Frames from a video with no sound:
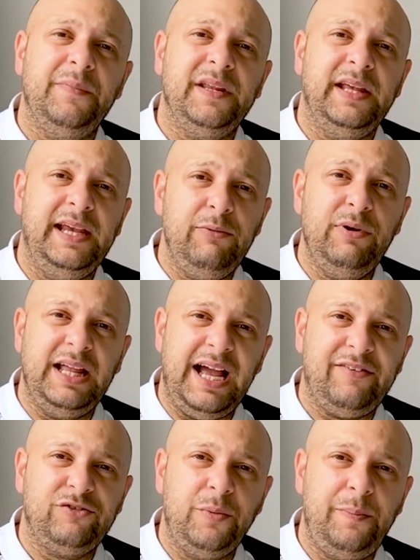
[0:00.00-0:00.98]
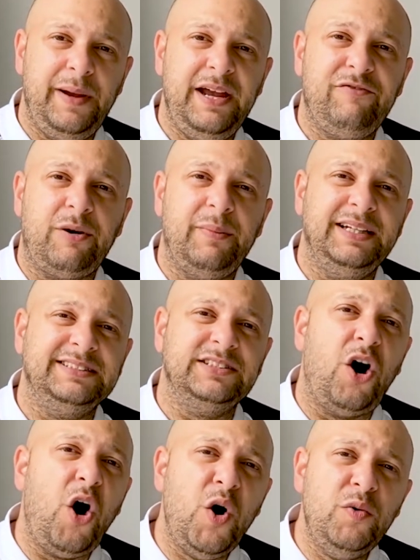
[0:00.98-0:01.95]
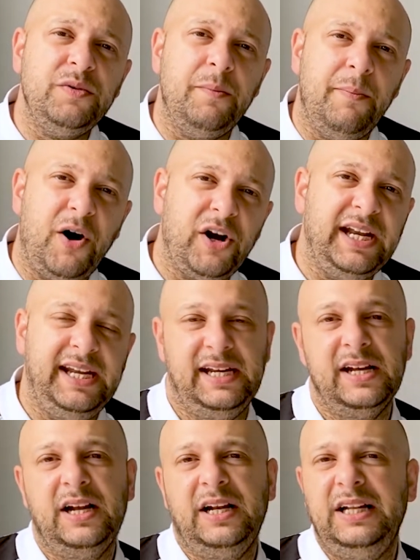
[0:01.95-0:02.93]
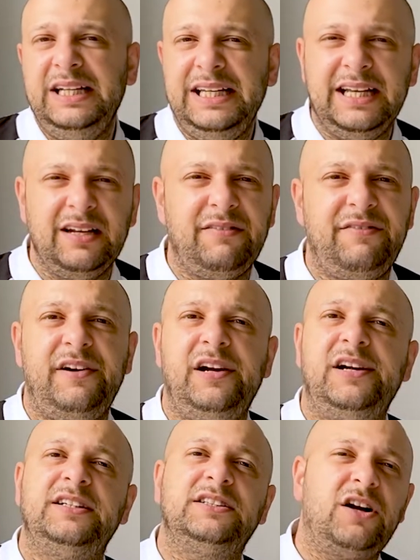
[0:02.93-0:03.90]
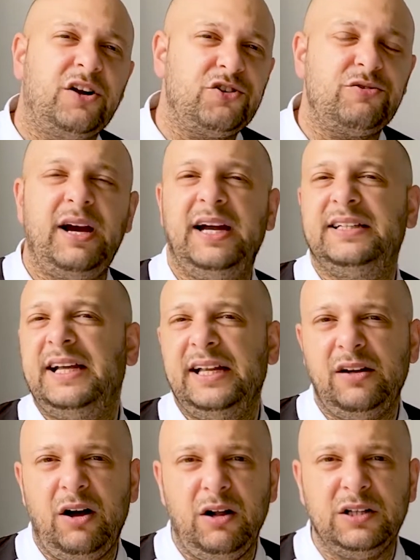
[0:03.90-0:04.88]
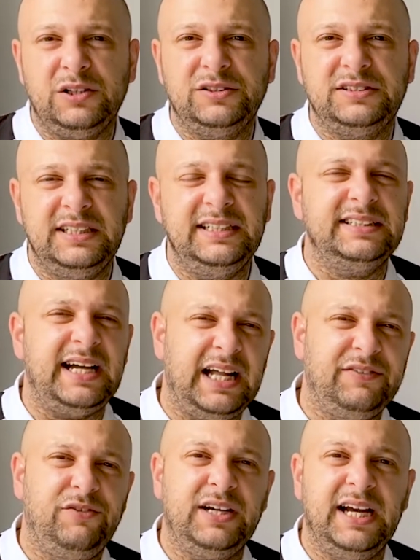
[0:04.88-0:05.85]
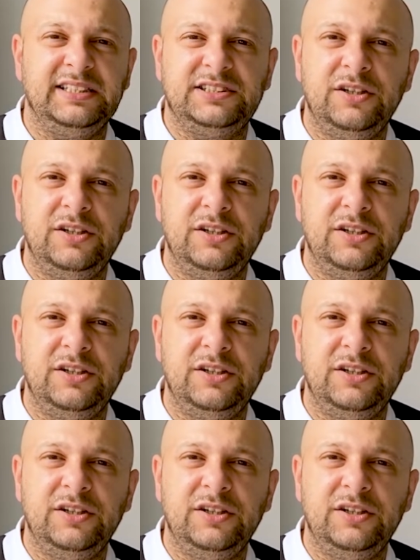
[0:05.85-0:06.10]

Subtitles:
he will have to pay from his own money, legal affair, contract, and all those things, advocate.